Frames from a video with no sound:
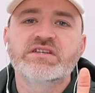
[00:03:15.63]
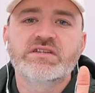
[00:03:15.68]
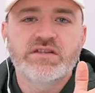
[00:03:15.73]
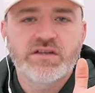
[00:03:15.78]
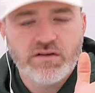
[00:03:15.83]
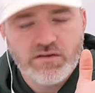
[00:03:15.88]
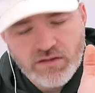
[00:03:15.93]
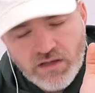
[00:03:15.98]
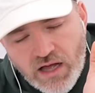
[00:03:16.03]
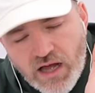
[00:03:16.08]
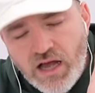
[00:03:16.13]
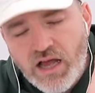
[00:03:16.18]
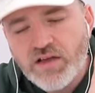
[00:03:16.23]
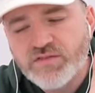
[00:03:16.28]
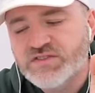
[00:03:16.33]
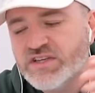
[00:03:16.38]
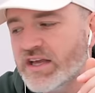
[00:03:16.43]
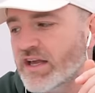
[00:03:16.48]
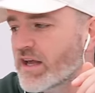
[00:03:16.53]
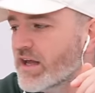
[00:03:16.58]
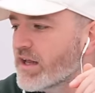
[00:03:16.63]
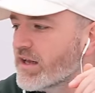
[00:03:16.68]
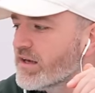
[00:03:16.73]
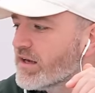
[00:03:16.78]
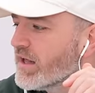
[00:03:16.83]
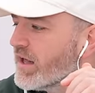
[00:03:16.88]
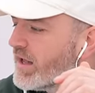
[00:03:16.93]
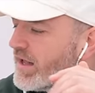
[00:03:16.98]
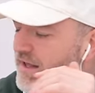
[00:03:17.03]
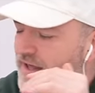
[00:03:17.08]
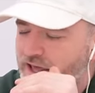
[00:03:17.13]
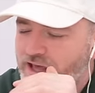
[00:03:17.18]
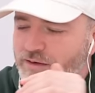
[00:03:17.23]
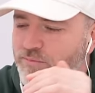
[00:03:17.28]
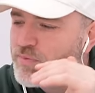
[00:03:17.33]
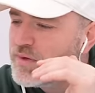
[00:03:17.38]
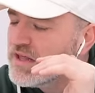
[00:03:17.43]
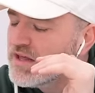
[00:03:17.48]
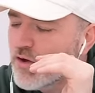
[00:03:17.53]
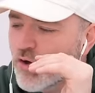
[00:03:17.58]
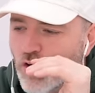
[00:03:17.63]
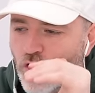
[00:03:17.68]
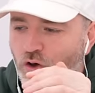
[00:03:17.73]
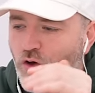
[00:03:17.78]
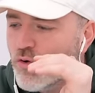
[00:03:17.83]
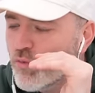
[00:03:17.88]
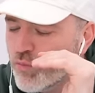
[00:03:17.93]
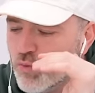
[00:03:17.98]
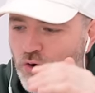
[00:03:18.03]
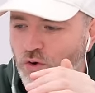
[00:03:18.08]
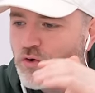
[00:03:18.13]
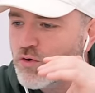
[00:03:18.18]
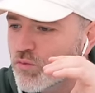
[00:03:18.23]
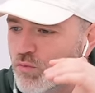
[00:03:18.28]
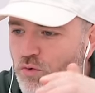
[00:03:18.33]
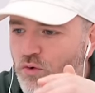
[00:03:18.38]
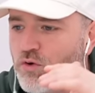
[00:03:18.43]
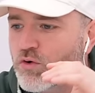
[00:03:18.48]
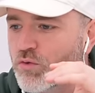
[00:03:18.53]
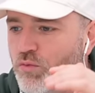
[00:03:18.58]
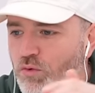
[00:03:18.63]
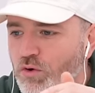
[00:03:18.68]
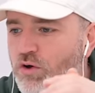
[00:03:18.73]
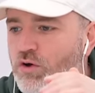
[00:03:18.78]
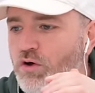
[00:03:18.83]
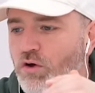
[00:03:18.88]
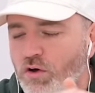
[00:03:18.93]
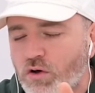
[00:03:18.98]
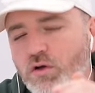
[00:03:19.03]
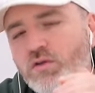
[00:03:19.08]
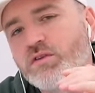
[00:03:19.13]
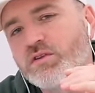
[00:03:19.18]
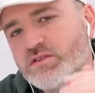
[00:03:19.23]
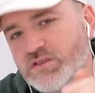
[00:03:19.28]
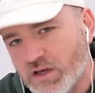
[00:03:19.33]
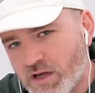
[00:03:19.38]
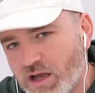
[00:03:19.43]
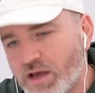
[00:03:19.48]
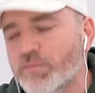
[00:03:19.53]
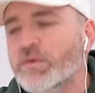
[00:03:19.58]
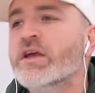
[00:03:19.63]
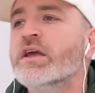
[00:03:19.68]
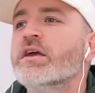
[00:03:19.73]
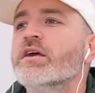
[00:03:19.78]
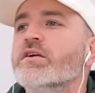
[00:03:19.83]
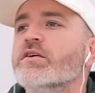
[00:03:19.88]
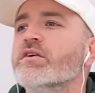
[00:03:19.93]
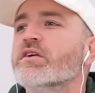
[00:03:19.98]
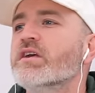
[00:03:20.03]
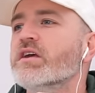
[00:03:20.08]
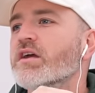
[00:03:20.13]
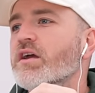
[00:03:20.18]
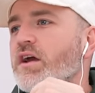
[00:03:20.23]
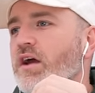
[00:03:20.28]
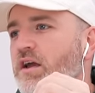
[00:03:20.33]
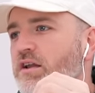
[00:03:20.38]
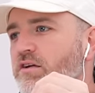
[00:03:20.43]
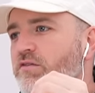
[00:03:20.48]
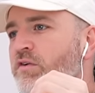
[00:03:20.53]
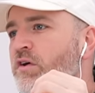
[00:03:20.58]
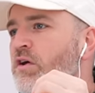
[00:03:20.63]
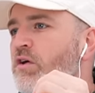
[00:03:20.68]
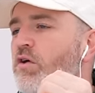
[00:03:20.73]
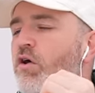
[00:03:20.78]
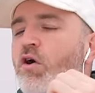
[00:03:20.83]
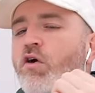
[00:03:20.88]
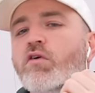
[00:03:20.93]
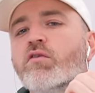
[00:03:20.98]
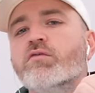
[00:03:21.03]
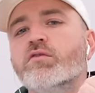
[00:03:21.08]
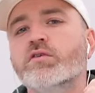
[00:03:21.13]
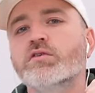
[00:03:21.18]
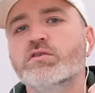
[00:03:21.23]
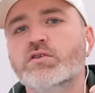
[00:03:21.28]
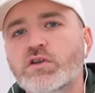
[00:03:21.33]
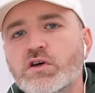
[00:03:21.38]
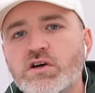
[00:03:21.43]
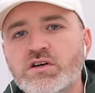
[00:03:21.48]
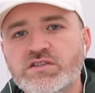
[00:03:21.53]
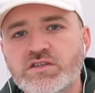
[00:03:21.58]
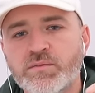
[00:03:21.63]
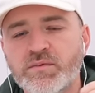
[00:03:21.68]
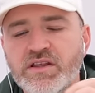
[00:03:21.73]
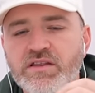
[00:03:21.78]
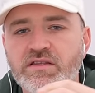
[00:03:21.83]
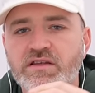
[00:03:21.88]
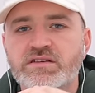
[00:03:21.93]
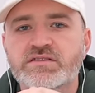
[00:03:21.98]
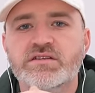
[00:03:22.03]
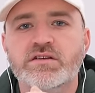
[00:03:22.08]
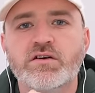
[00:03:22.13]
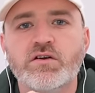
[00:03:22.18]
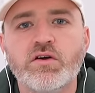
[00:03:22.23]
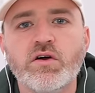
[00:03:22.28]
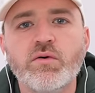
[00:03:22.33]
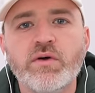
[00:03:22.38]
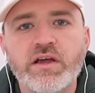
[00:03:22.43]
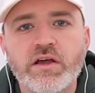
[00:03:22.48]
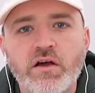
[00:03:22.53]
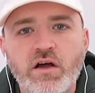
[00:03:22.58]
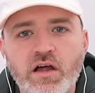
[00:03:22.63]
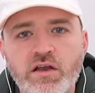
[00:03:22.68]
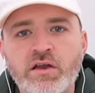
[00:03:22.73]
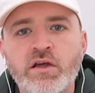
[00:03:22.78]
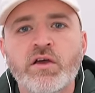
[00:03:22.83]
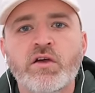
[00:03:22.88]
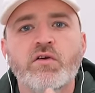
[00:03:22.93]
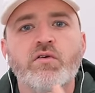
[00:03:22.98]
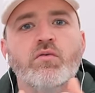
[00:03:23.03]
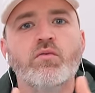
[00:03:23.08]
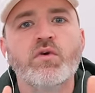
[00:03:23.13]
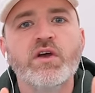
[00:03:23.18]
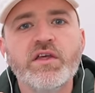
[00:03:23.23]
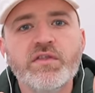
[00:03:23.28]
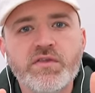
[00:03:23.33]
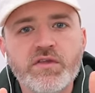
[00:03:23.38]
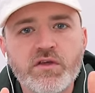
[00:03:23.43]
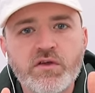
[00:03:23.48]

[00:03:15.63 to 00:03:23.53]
in their lives, and it can't be all work, work, work all the time. You can kind of overlook some of the things that are going on with